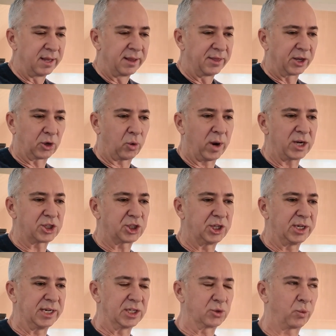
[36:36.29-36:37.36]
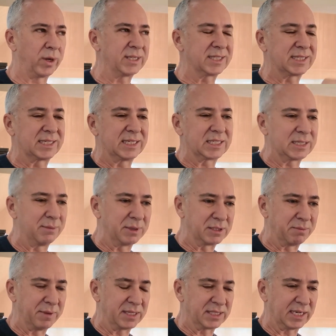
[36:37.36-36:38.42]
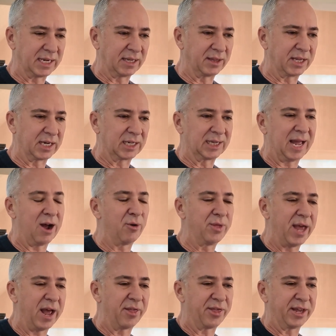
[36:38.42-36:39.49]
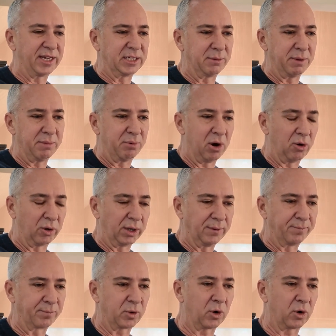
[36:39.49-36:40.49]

The question is, what system is missing that allowed that thing to be broken?